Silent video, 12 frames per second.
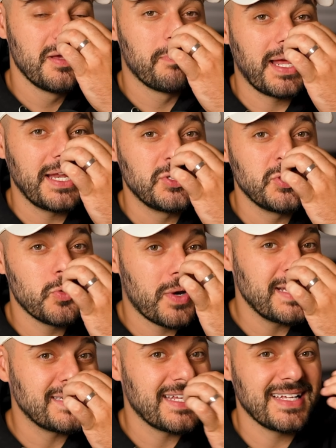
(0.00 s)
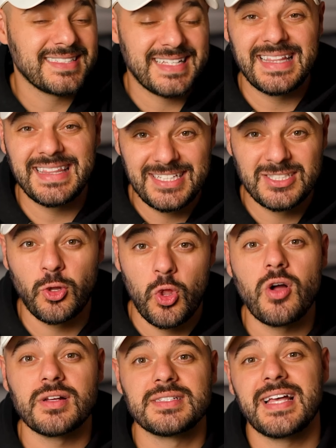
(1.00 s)
but I do write tests at least
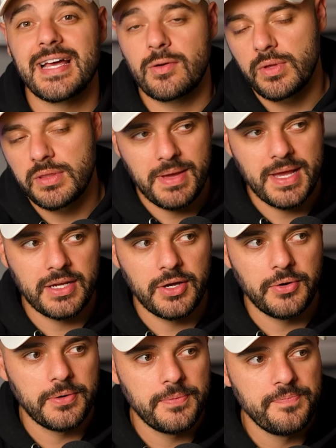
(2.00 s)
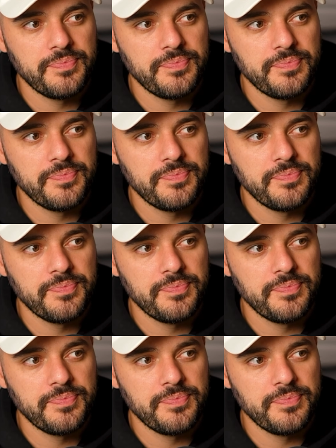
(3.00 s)
alongside with my code.